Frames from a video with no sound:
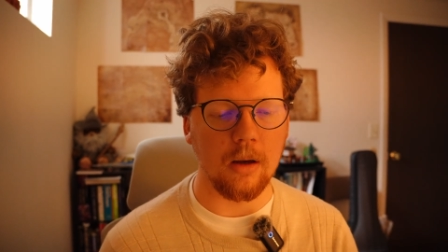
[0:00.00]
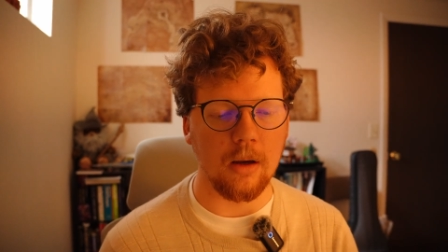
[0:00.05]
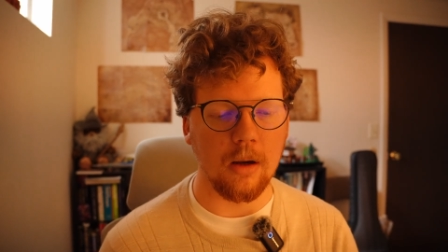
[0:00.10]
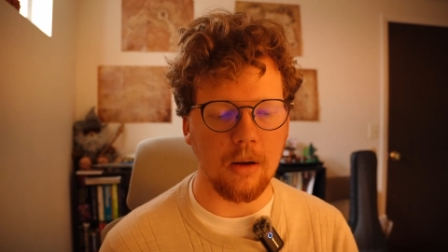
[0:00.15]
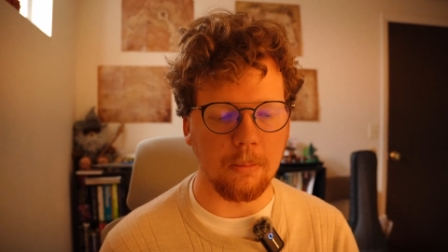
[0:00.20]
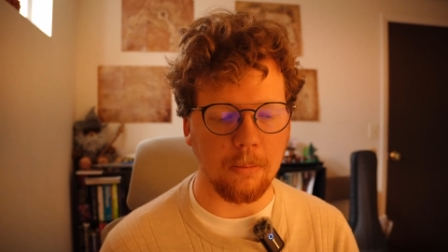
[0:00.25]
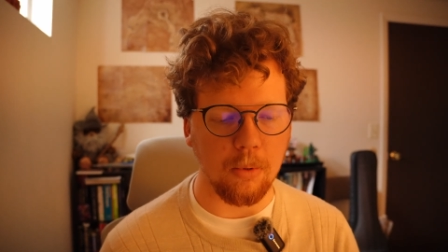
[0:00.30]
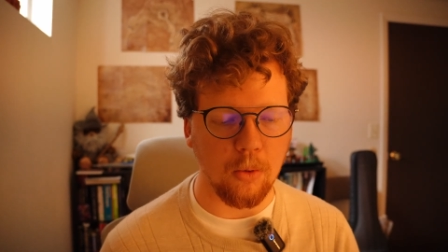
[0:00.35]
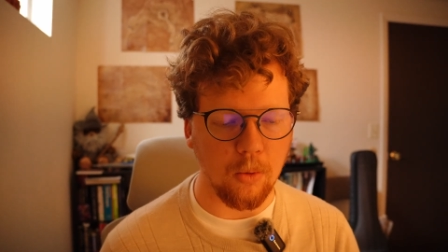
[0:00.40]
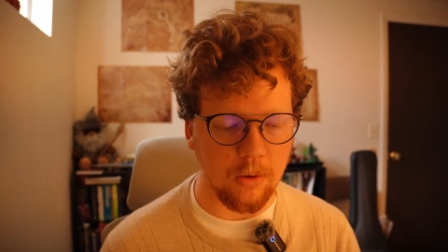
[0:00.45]

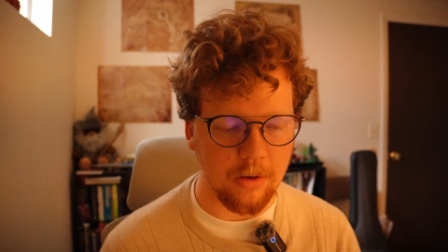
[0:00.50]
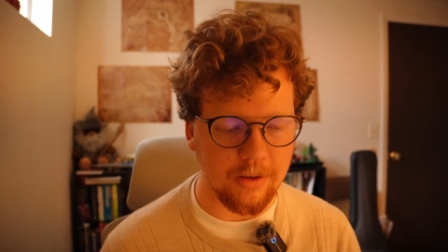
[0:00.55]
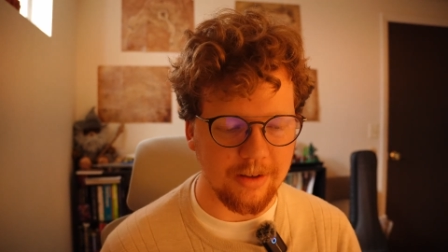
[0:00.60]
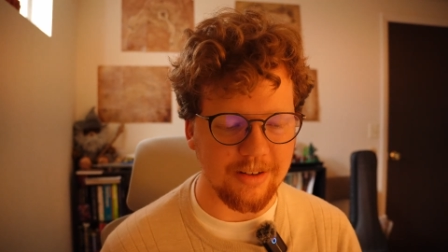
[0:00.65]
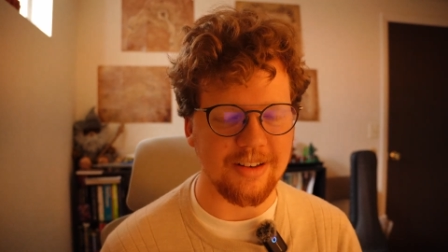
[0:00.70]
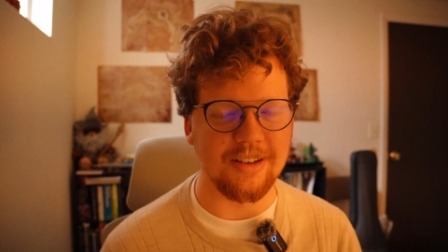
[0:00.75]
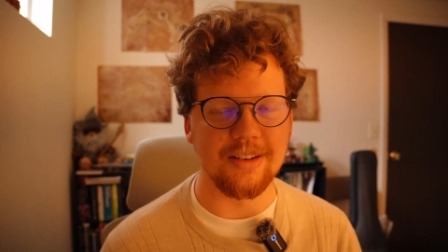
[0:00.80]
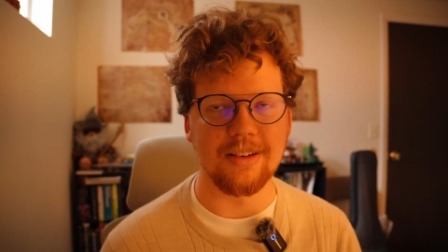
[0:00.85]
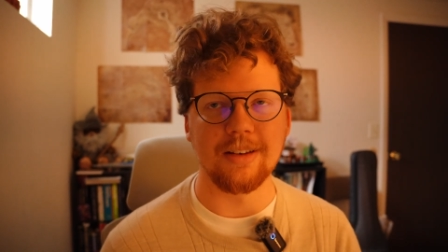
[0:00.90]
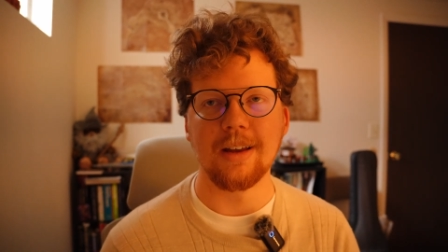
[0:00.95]

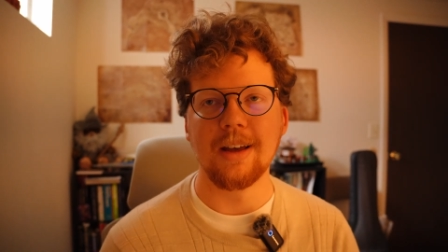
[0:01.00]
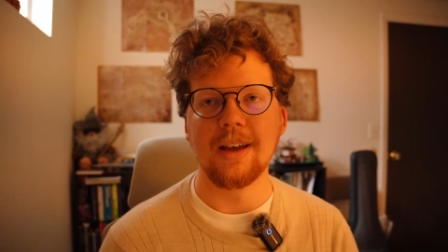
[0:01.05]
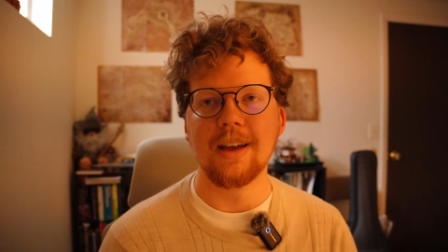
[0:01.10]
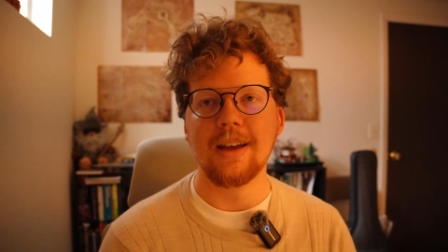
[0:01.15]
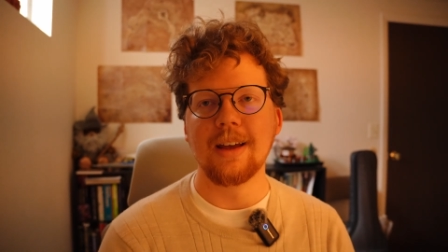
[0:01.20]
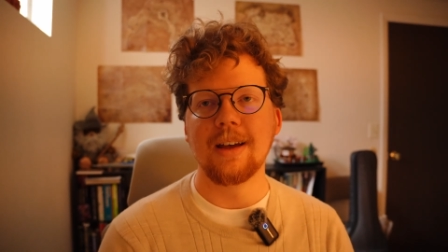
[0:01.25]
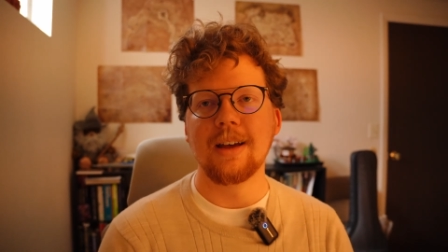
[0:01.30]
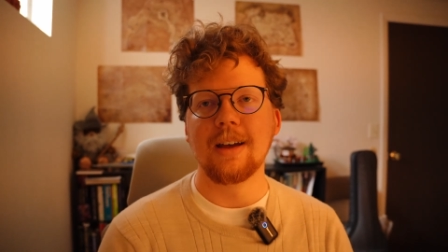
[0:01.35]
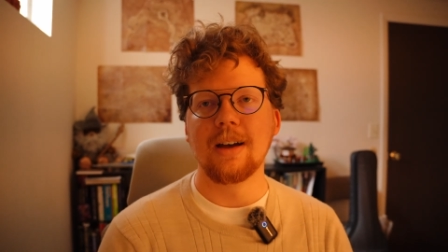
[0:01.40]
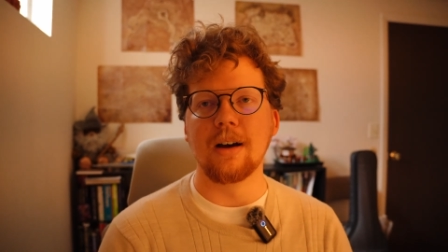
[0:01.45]
importances
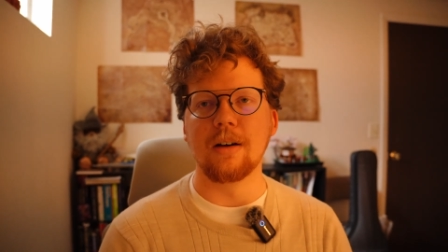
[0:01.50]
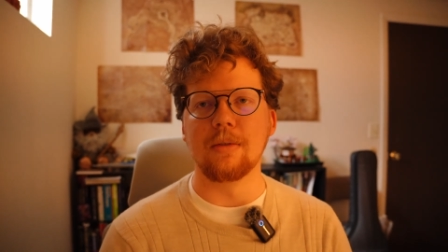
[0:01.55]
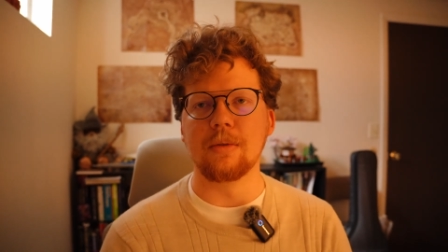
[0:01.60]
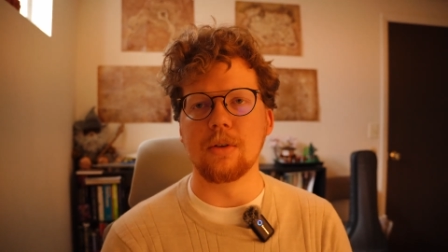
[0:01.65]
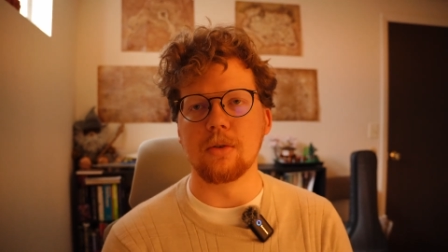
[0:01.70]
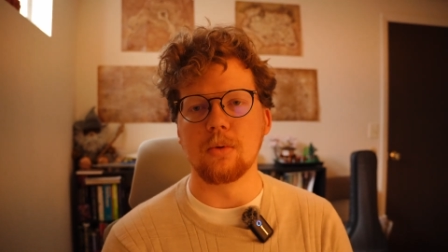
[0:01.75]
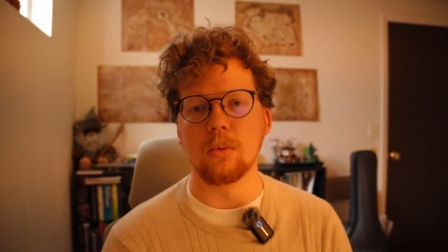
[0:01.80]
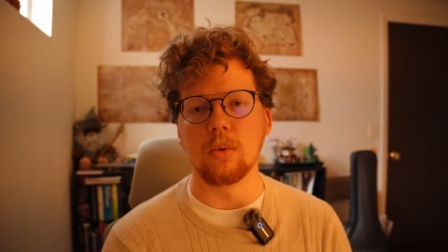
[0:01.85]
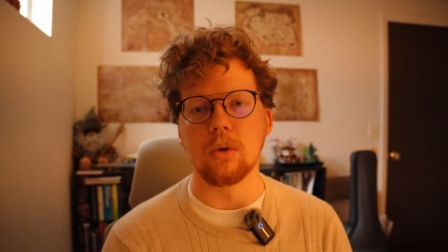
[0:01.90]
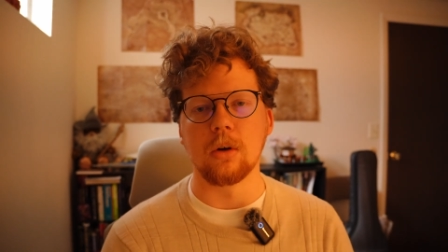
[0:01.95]
of
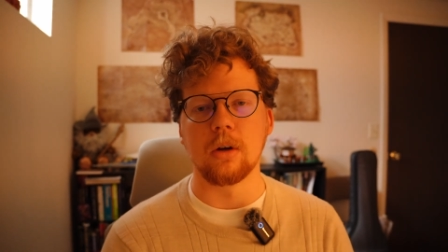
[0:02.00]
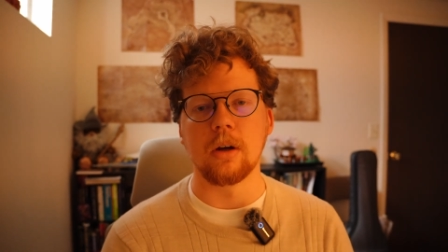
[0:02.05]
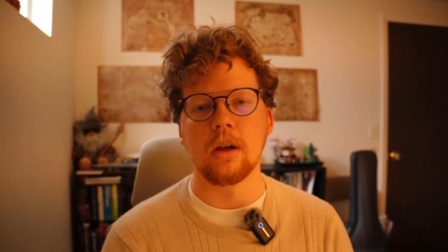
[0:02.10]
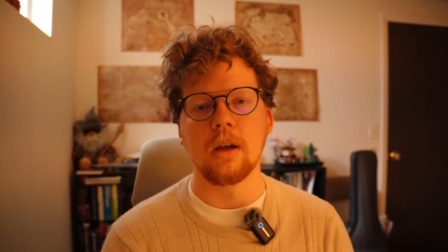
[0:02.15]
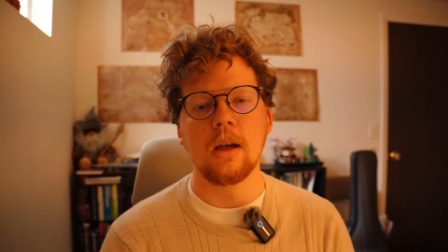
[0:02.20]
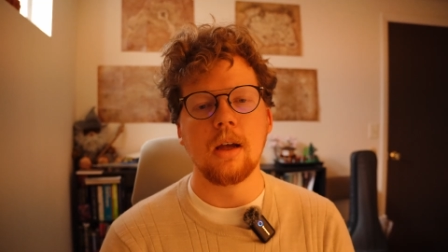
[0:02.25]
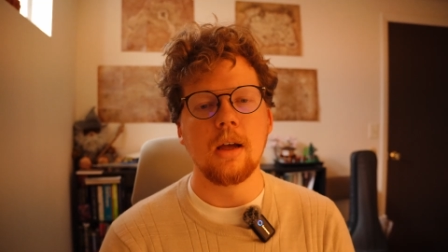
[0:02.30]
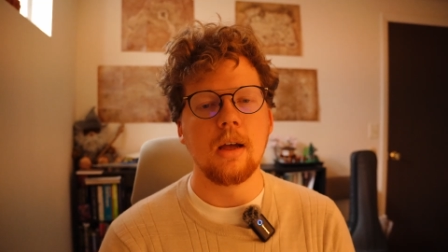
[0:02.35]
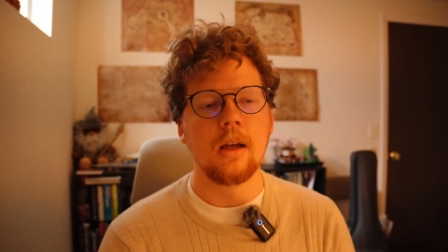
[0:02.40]
this work.